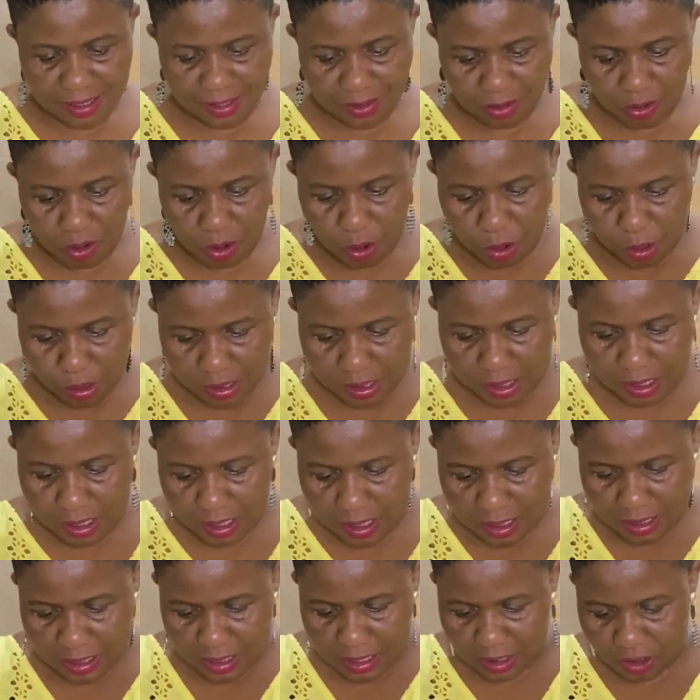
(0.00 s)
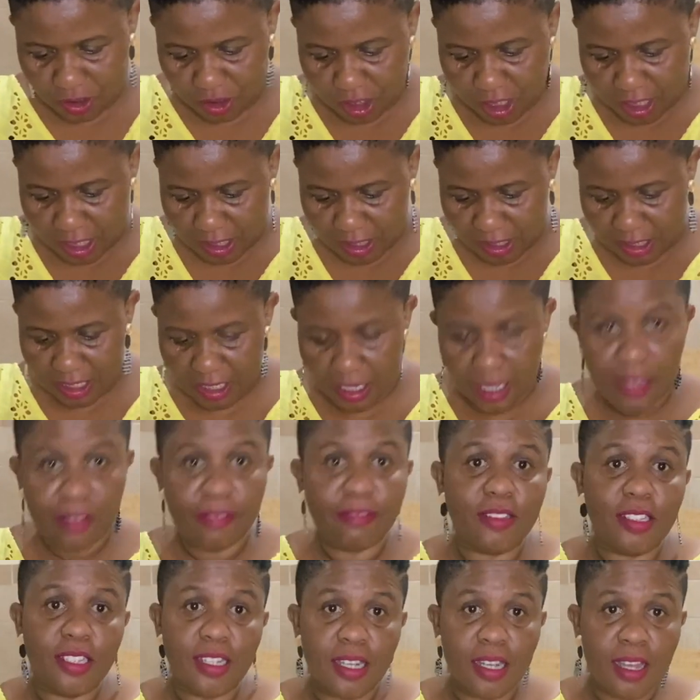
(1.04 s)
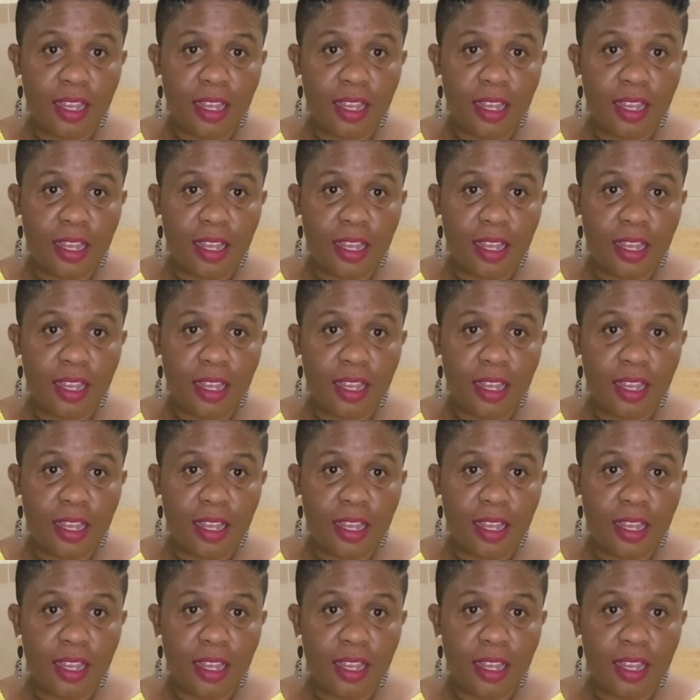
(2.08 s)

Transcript: quarter that you had left